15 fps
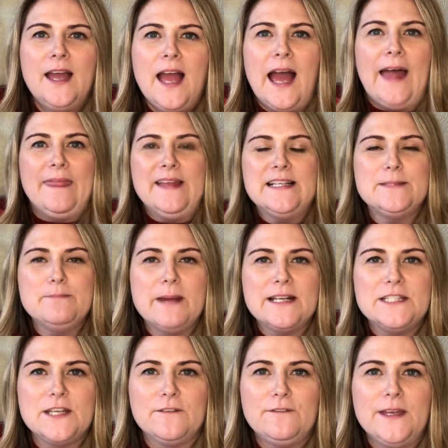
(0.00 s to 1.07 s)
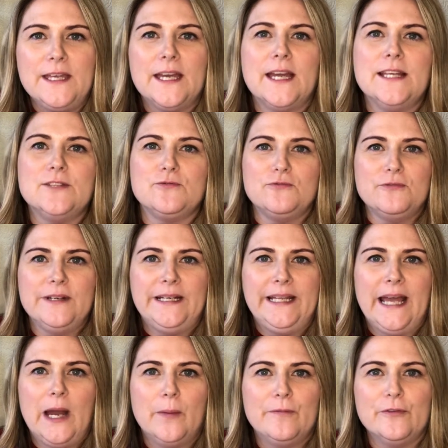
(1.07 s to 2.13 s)
And this magic finger is really
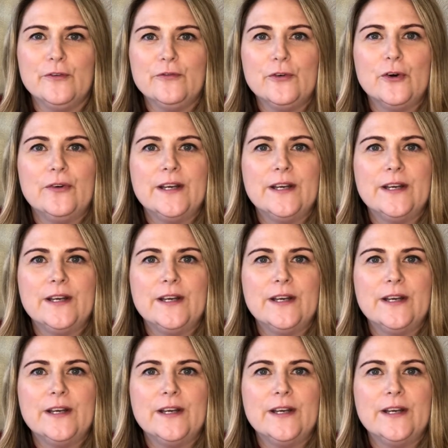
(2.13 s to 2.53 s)
helpful for